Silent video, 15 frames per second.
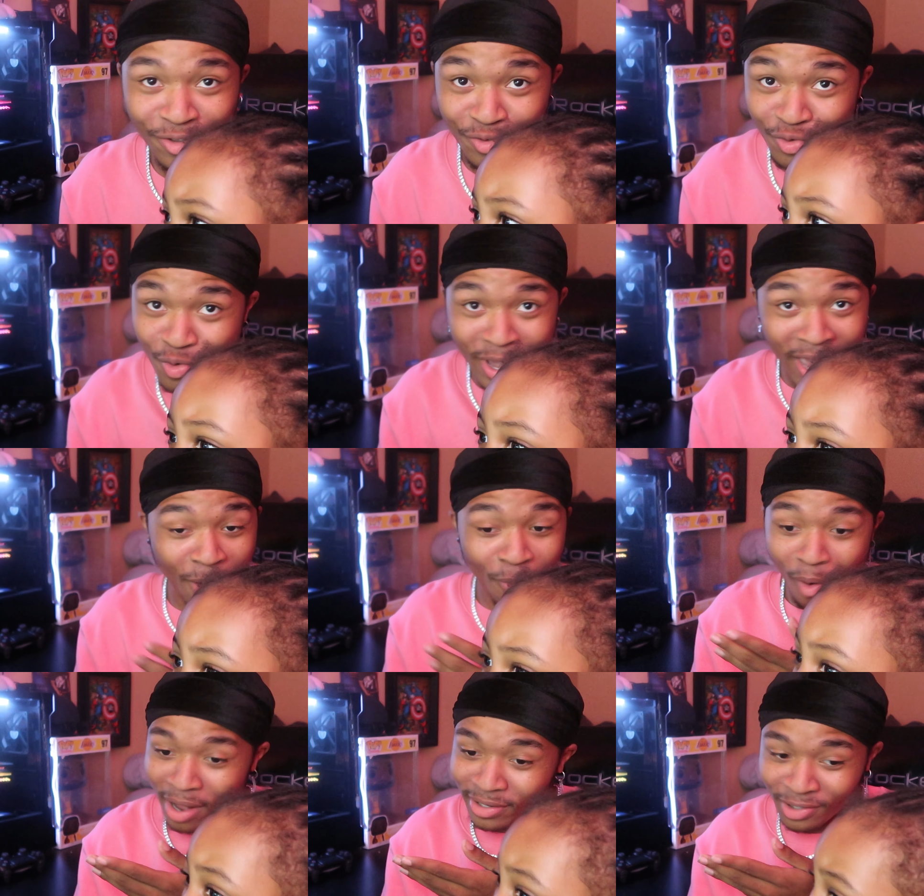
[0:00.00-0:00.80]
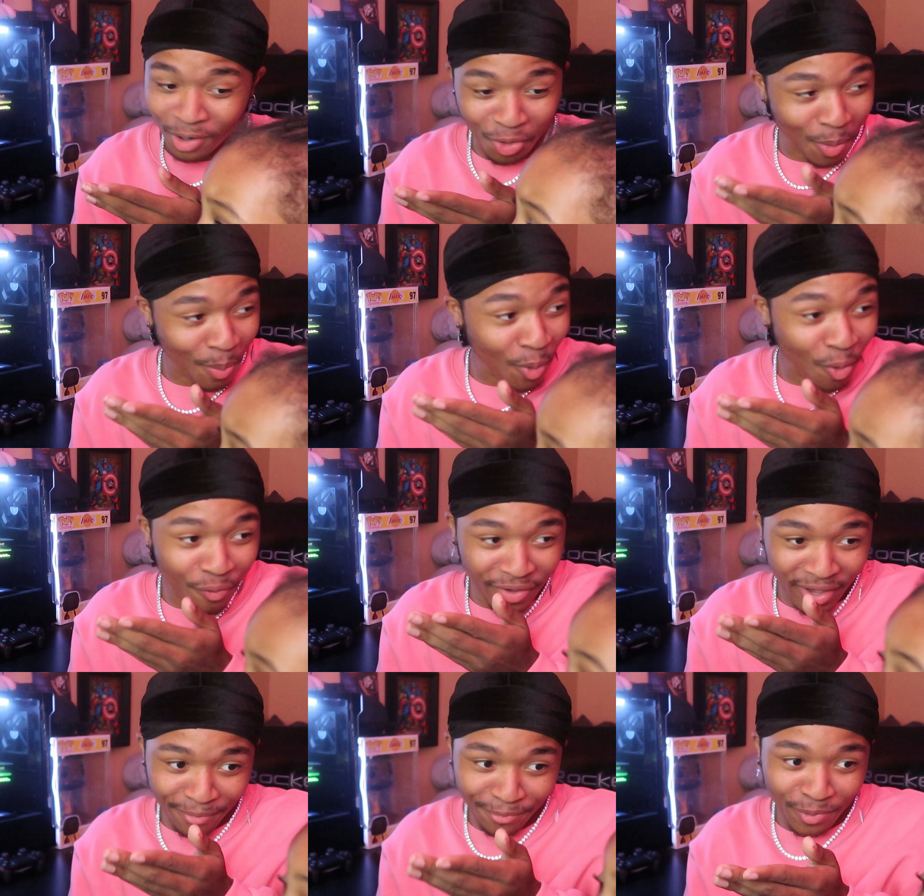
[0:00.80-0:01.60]
You can't watch an uncle
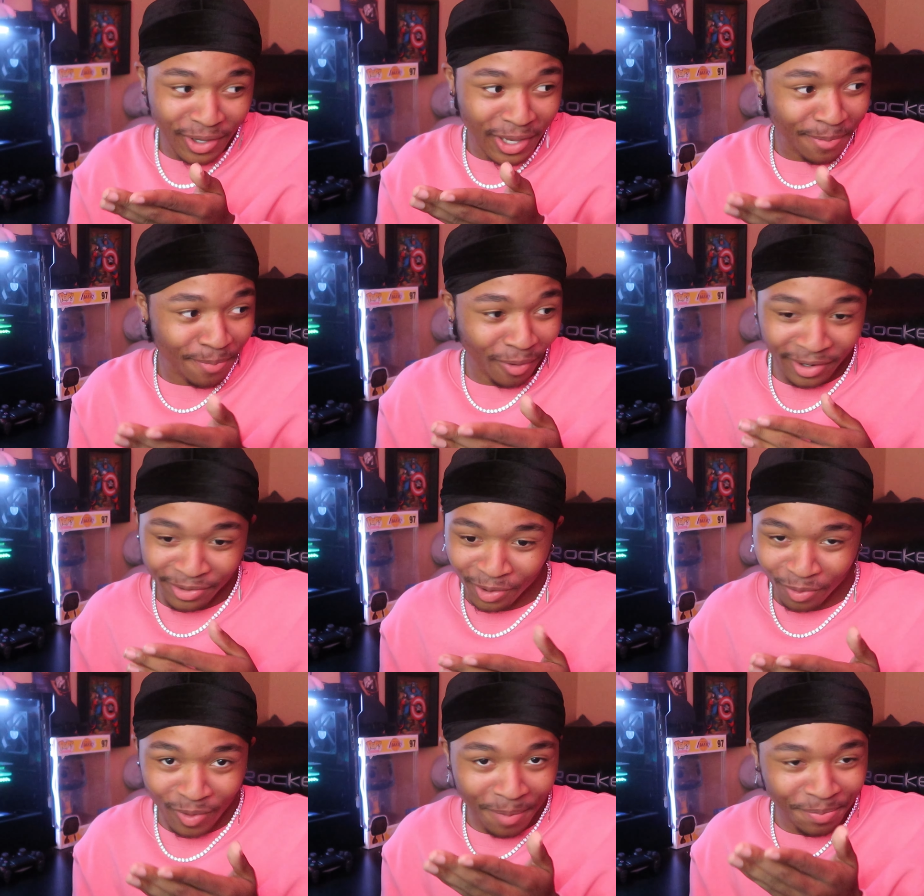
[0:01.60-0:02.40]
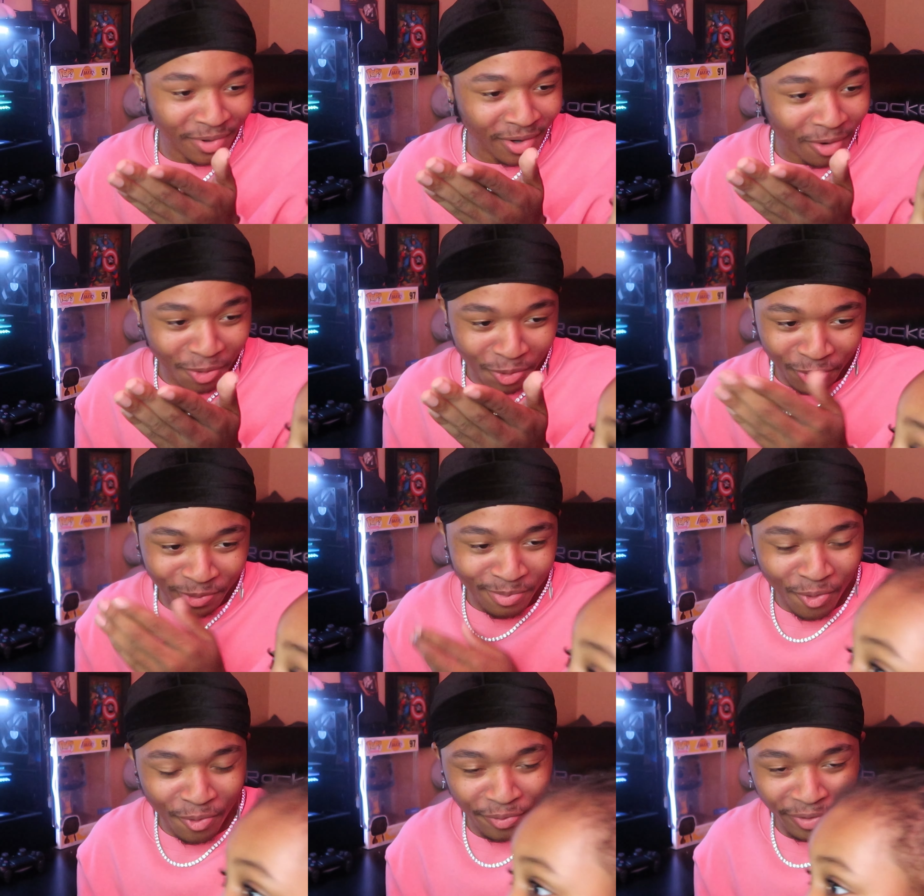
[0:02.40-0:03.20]
movie if you keep on interrupting uncle's movie.